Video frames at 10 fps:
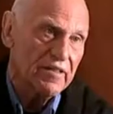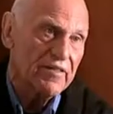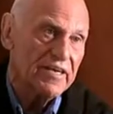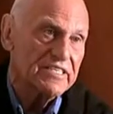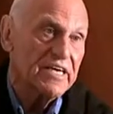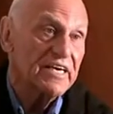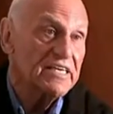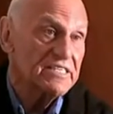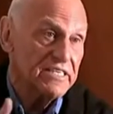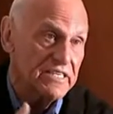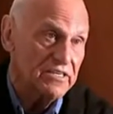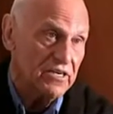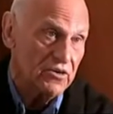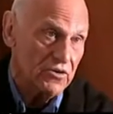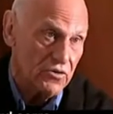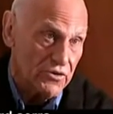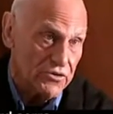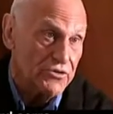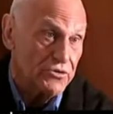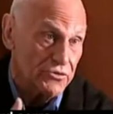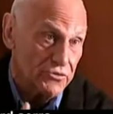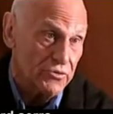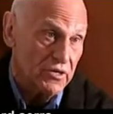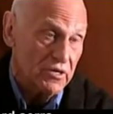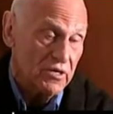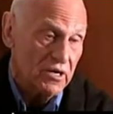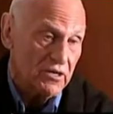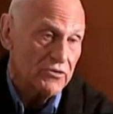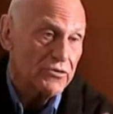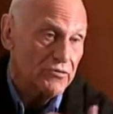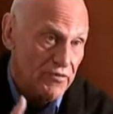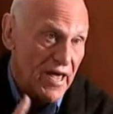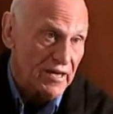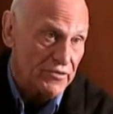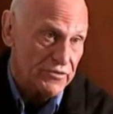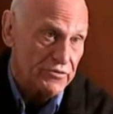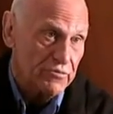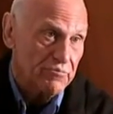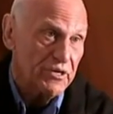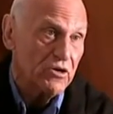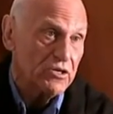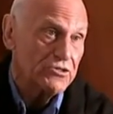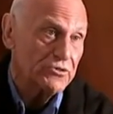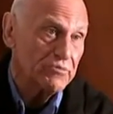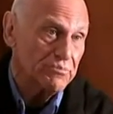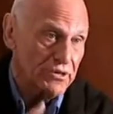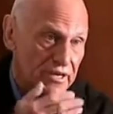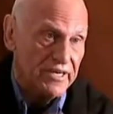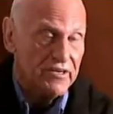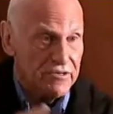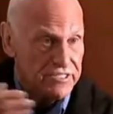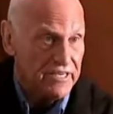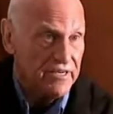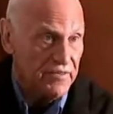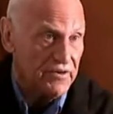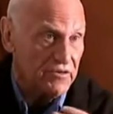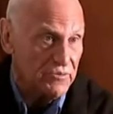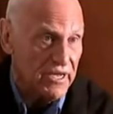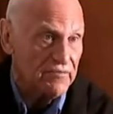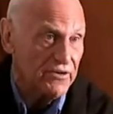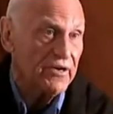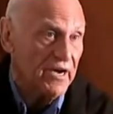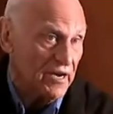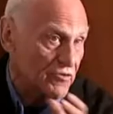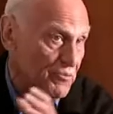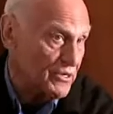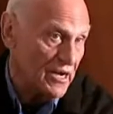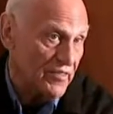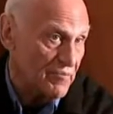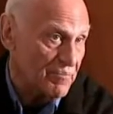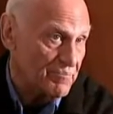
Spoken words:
that's easy or to accrue value, because you can put it here or send it there or whatever, and if you put it on the